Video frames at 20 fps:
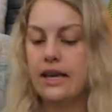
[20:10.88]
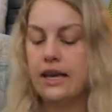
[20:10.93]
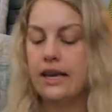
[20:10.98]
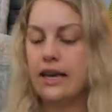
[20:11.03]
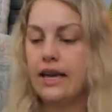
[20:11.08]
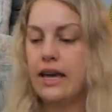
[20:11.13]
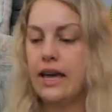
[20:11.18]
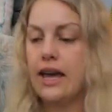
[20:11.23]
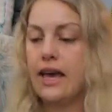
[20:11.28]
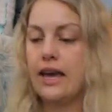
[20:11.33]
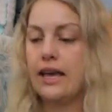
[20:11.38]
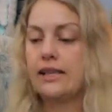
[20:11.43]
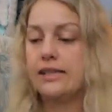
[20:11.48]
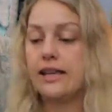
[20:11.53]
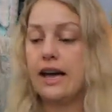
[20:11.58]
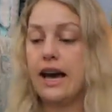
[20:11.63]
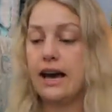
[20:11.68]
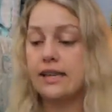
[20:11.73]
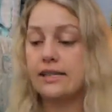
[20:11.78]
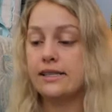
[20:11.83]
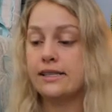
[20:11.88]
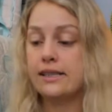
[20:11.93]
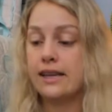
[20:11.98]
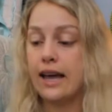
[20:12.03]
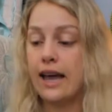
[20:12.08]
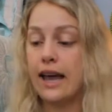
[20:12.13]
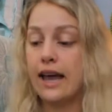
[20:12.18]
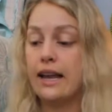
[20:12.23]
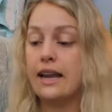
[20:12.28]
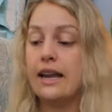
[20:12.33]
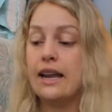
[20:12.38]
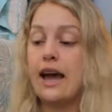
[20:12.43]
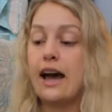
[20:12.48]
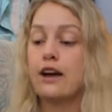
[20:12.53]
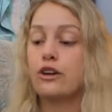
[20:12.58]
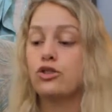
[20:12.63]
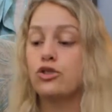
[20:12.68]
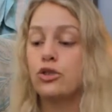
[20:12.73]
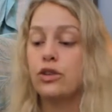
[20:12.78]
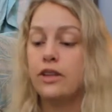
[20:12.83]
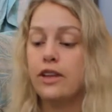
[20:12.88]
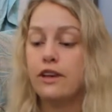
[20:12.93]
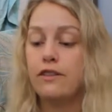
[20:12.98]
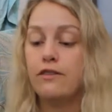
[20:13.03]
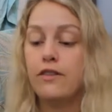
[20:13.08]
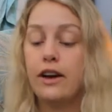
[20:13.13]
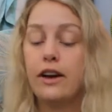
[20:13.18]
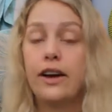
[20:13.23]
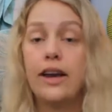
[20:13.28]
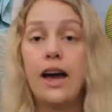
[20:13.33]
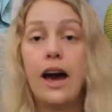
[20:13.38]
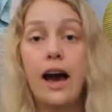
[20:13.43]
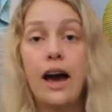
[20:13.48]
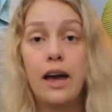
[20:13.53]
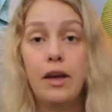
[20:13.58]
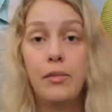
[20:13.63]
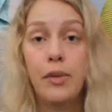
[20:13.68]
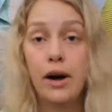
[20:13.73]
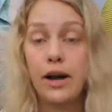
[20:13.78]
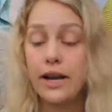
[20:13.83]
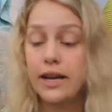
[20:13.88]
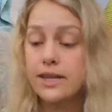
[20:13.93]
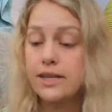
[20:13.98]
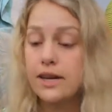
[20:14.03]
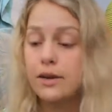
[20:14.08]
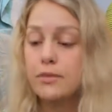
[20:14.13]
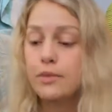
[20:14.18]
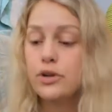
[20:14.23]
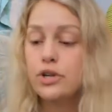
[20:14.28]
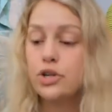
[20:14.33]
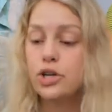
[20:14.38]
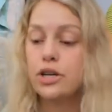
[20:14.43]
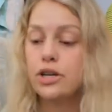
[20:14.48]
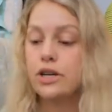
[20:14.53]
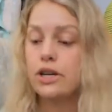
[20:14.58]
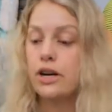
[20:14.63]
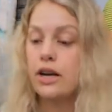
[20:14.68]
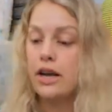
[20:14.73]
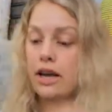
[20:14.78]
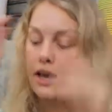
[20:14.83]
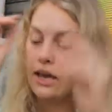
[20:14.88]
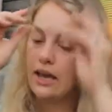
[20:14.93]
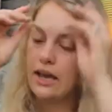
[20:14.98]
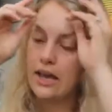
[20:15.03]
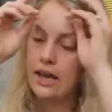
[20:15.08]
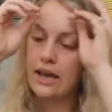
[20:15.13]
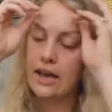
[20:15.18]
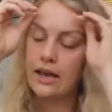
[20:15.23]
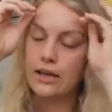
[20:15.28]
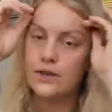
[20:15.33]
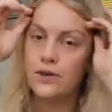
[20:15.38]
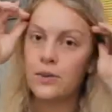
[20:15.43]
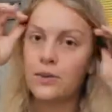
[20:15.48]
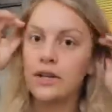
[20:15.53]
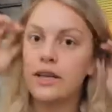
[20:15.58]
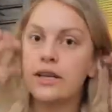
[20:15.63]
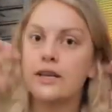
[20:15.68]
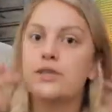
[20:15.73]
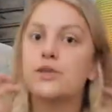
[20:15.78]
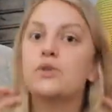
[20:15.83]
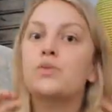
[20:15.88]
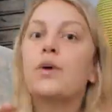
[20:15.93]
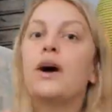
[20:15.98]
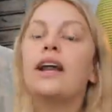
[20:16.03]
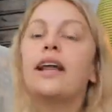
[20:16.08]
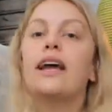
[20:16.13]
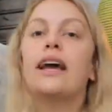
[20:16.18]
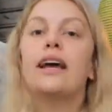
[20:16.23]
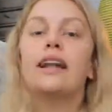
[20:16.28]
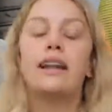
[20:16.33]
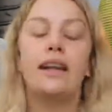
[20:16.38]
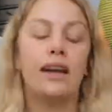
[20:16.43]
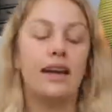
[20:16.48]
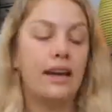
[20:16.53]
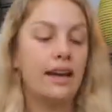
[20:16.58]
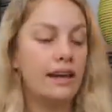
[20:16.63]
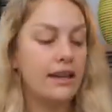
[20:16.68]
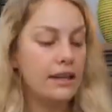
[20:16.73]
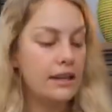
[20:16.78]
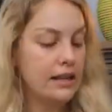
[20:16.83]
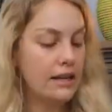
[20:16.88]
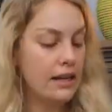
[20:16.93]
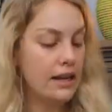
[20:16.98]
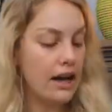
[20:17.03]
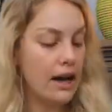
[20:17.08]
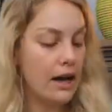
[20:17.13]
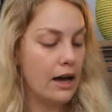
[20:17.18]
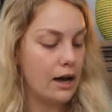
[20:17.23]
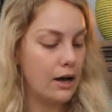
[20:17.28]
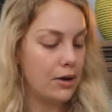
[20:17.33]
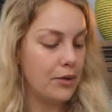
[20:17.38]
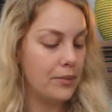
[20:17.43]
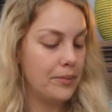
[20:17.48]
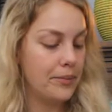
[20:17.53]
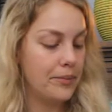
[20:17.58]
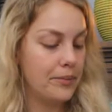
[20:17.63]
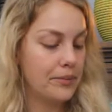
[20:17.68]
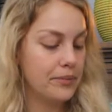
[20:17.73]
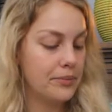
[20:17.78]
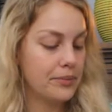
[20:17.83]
he is has a naturally very high body temperature. He gets really sweaty at night. Um,